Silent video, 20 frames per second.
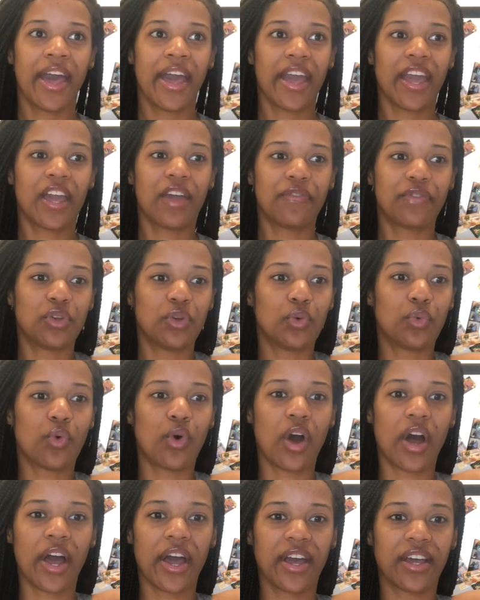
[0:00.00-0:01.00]
If you
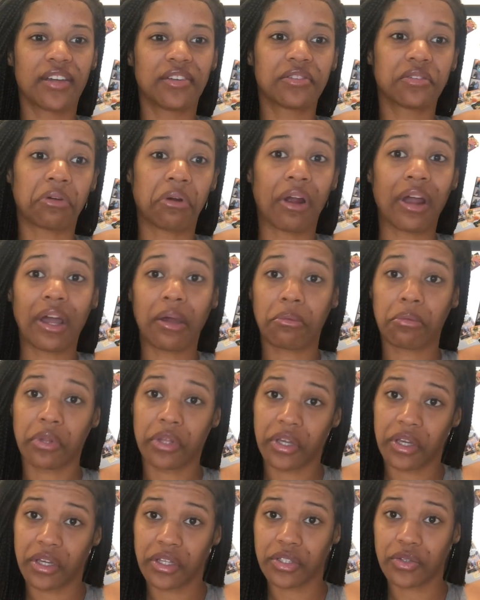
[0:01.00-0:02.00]
want crab
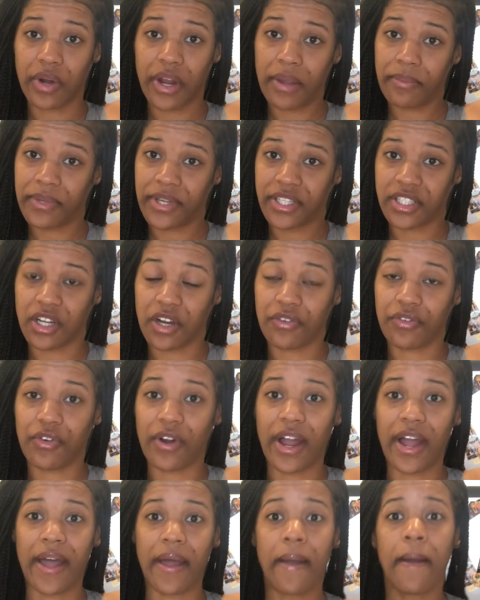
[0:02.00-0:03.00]
legs aren't
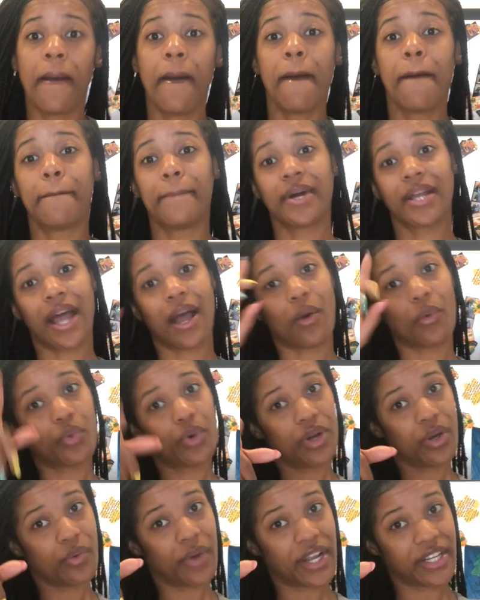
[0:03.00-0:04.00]
fried. But I
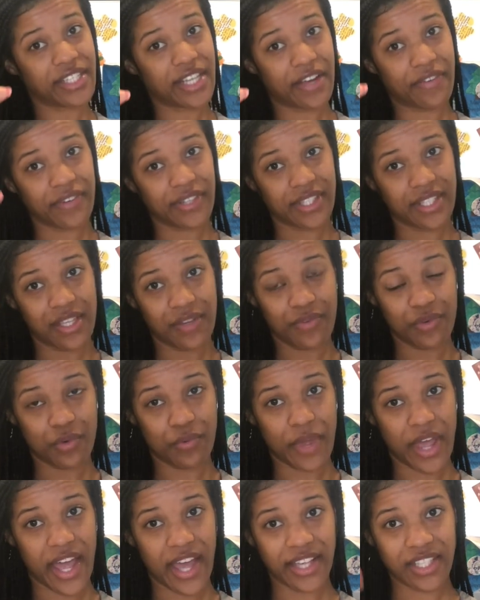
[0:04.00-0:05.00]
would watch out for the seafood
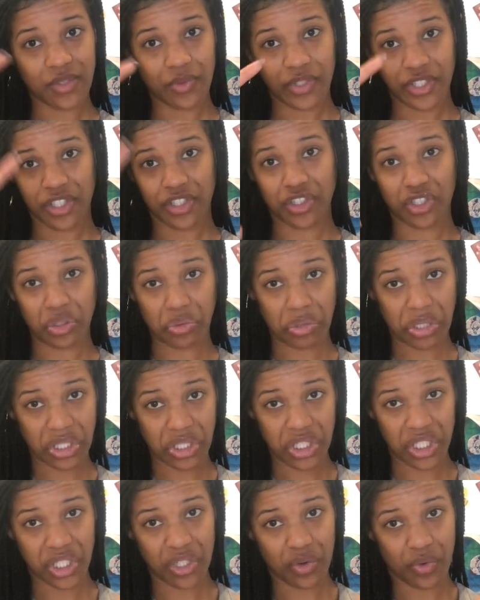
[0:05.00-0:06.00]
bags, which are drenched in